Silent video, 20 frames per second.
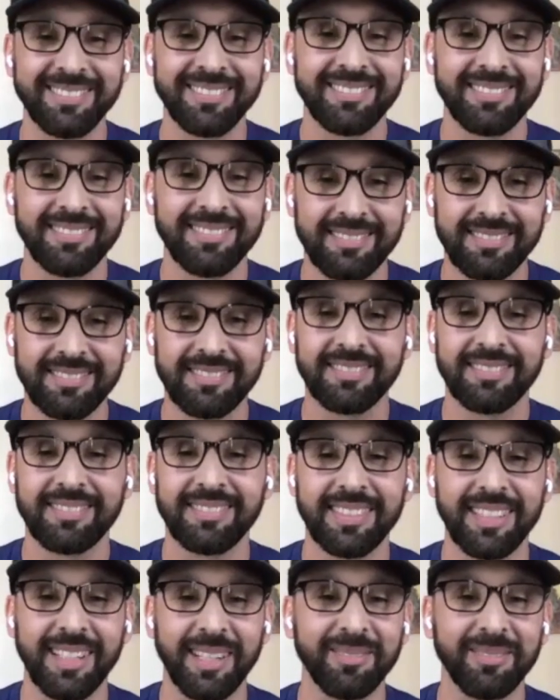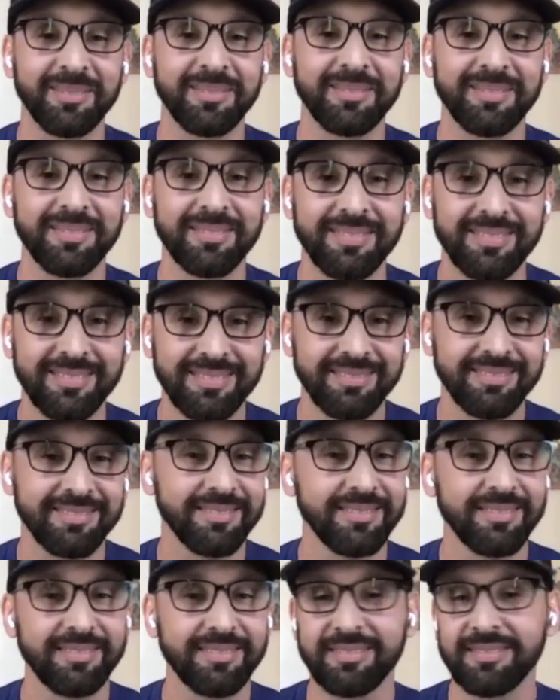yeah. then you move to the yeah. next level, and then
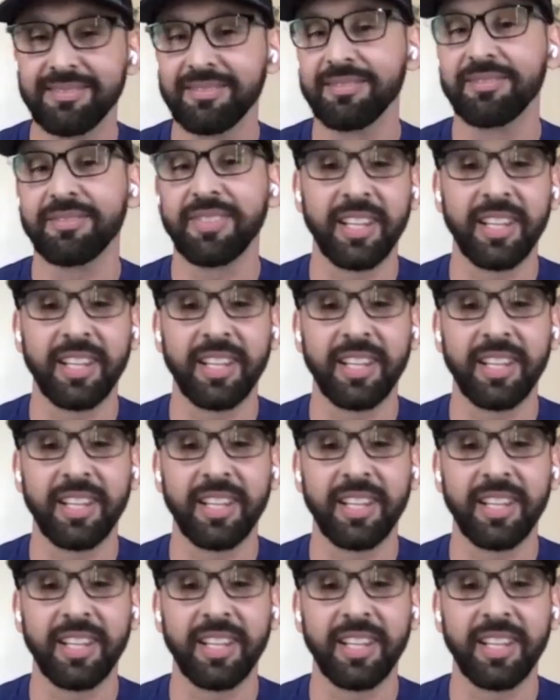you do your fellowships.